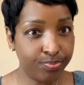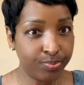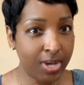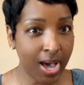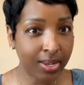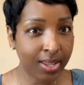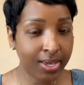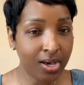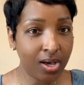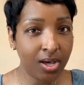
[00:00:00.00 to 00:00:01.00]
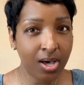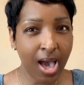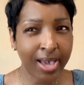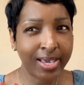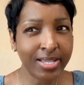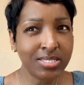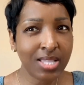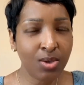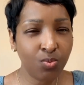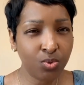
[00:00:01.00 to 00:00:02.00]
got like I guess
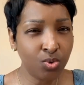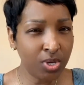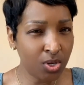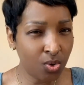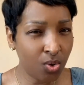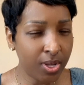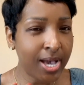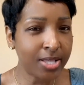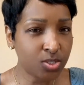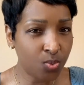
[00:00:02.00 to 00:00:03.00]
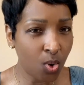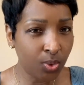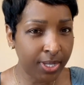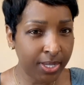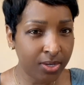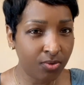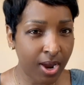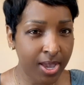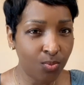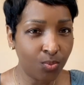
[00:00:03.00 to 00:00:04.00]
it got swollen,
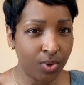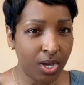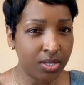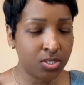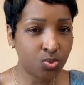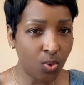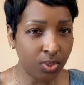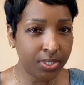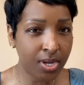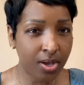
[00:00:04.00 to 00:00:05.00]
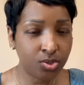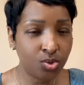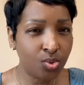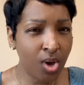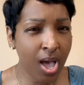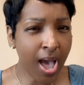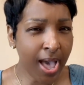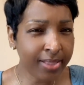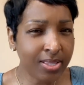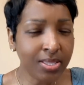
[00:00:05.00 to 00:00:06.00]
right? Swollen nodule.
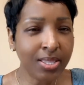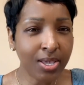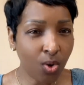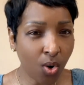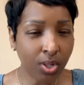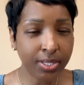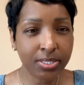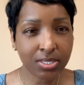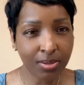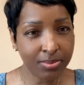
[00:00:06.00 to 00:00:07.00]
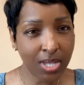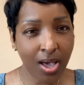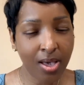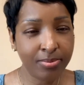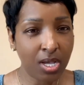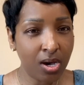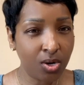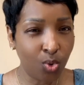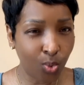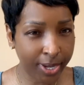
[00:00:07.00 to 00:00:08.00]
I think they call it sometimes a
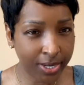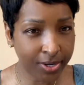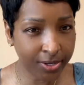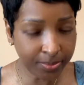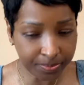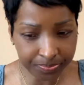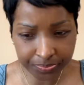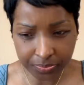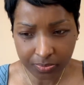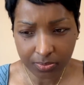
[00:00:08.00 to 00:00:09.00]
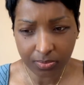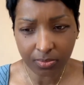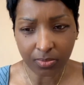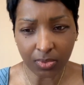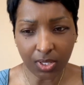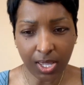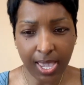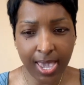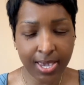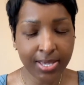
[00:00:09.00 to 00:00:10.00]
goiter.
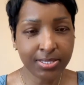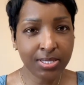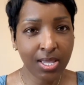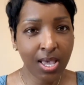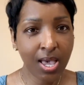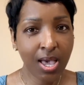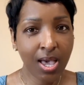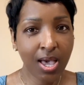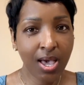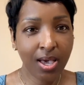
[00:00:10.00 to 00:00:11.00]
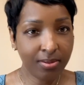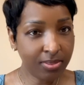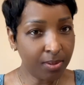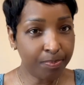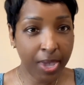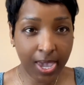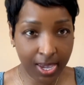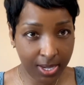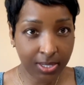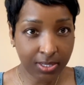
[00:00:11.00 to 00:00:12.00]
And the
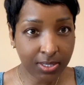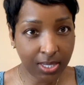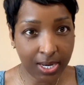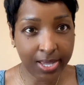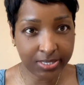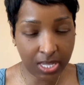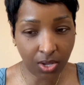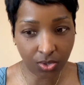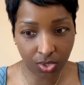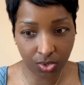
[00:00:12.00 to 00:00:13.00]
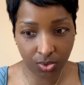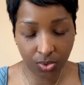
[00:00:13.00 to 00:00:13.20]
pain, can I tell you?